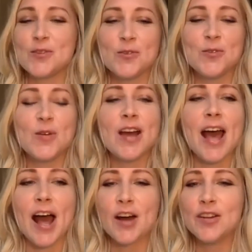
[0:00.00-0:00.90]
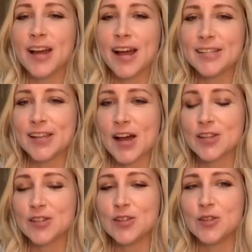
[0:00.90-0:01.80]
to How to Add
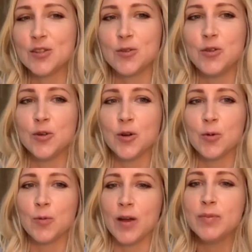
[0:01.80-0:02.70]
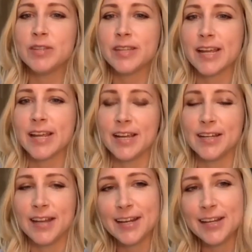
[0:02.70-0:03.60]
Taxes to Your
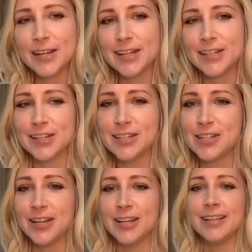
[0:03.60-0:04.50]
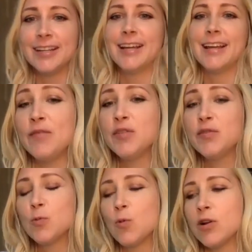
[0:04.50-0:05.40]
Website, Canadian edition. Have
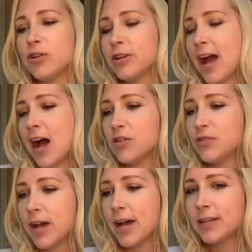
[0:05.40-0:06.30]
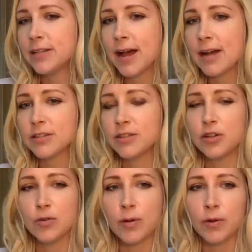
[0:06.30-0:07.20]
you ever wondered how to add tax
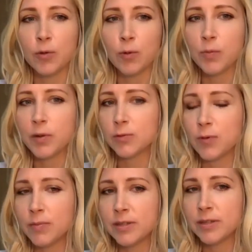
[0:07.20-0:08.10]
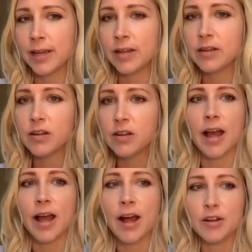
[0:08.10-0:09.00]
to your WordPress website?
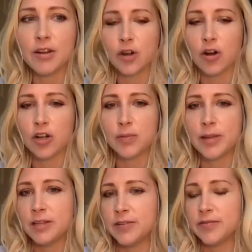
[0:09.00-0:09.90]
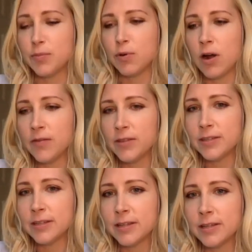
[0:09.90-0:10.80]
How do you charge by the different
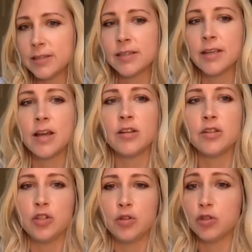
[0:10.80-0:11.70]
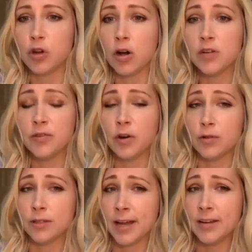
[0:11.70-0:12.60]
provinces? Do you charge
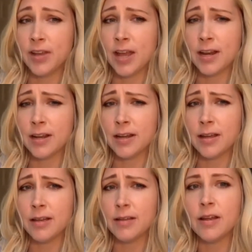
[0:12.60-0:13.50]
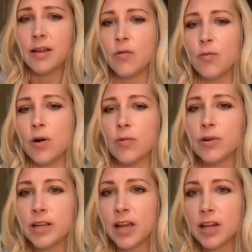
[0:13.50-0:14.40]
for outside of Canada? Well,
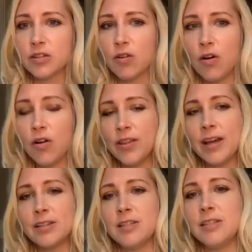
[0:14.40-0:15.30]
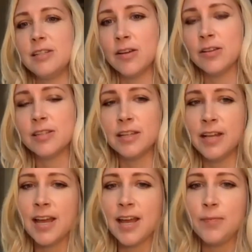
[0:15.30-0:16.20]
we're going to get into all that details
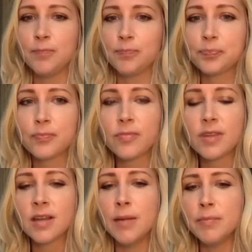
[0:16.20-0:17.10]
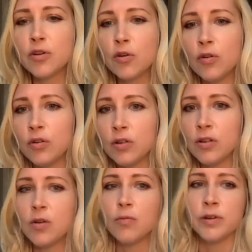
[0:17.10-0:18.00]
today. I'm
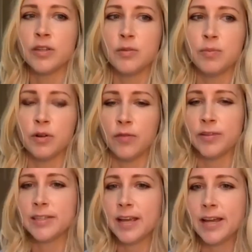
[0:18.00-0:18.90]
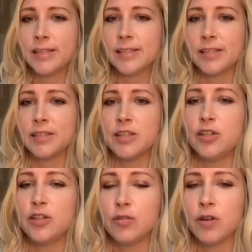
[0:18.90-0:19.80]
Nicole with Supernova Sites,
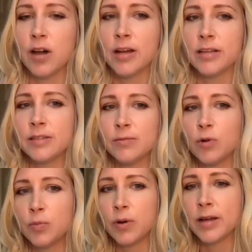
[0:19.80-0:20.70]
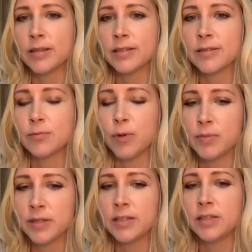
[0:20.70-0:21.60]
teaching you guys WordPress
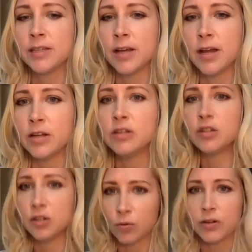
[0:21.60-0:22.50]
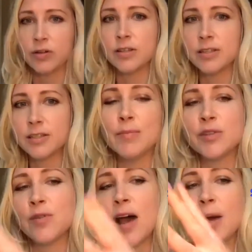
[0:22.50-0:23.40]
website design tutorials.
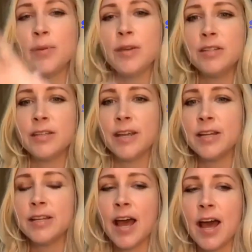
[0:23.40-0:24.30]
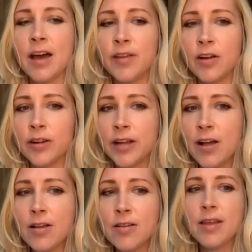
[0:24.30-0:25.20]
I'm so happy today to have
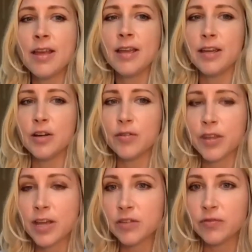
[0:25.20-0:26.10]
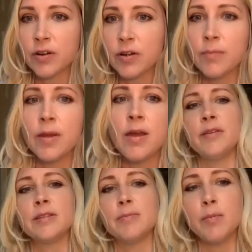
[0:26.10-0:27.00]
Ariel here with us from
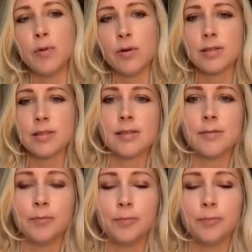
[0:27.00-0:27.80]
Fix My Books.